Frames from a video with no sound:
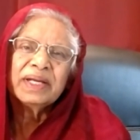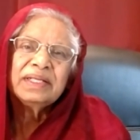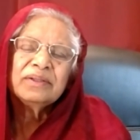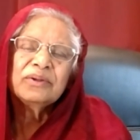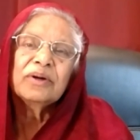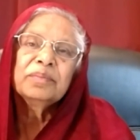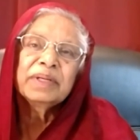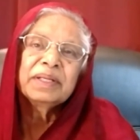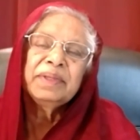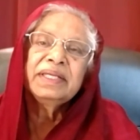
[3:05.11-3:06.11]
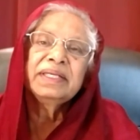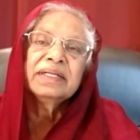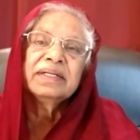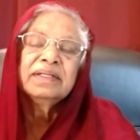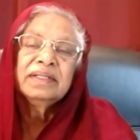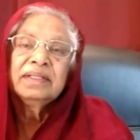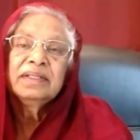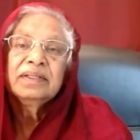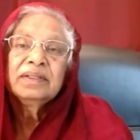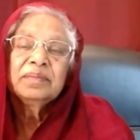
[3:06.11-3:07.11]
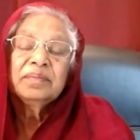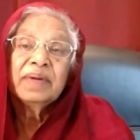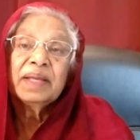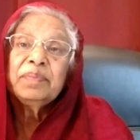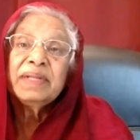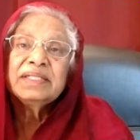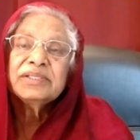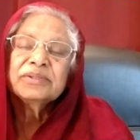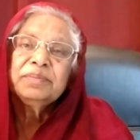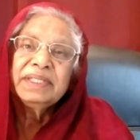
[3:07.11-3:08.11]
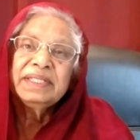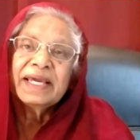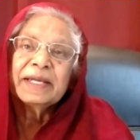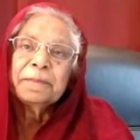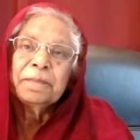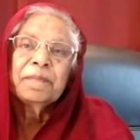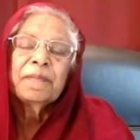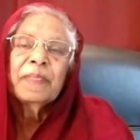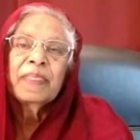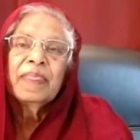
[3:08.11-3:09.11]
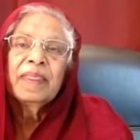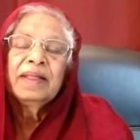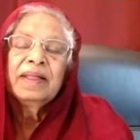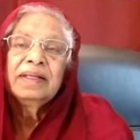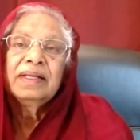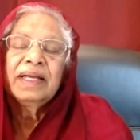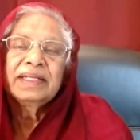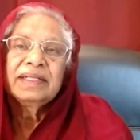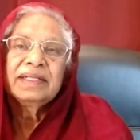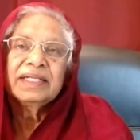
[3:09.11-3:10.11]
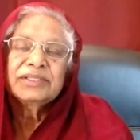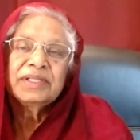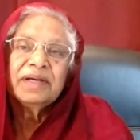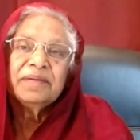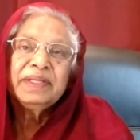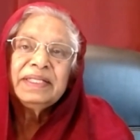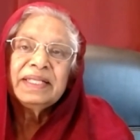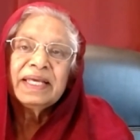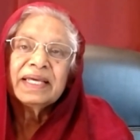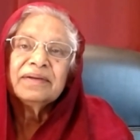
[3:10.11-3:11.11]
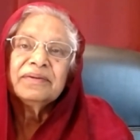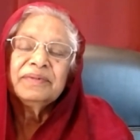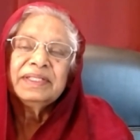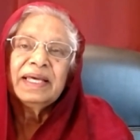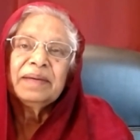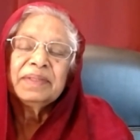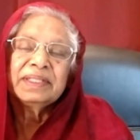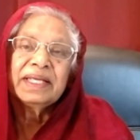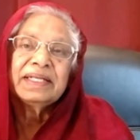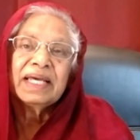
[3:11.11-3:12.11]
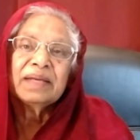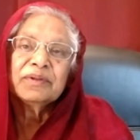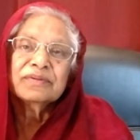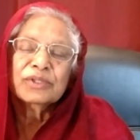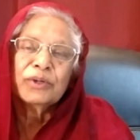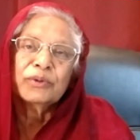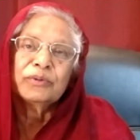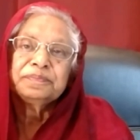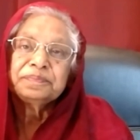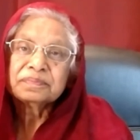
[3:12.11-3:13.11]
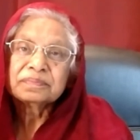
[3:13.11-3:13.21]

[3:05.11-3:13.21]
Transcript: Why did God bring me here? My place should be there, and I should have been there with them in their time of sorrow.